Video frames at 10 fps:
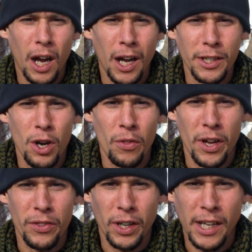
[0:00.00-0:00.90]

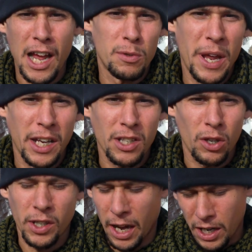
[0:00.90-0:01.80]
The
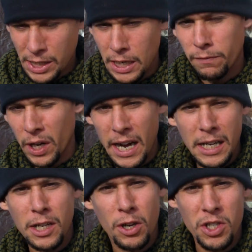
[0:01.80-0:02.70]
cosmetics are guaranteed for
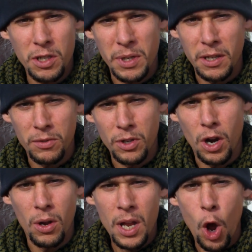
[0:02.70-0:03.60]
80 years to be,
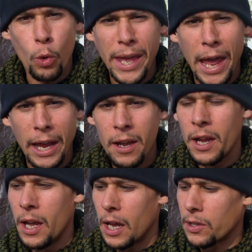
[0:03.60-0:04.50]
okay.
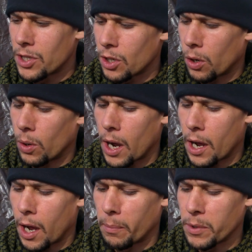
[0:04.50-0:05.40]
And so,
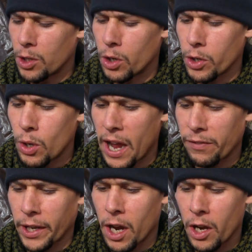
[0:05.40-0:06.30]
you
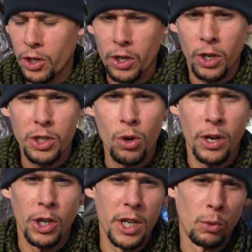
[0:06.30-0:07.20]
have like a 100 or a
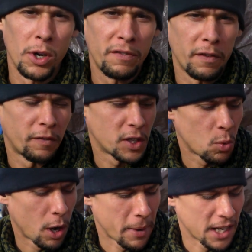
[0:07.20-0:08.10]
200-year roof if it's
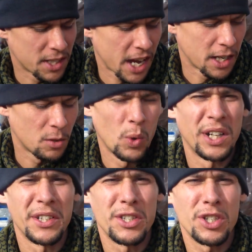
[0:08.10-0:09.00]
well maintained and
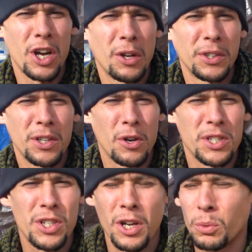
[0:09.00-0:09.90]
well installed,
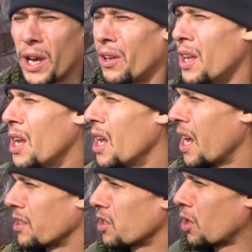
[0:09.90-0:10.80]
installed well.
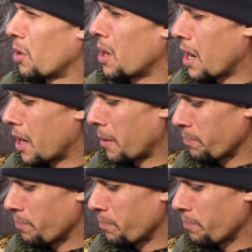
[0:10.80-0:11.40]
And so,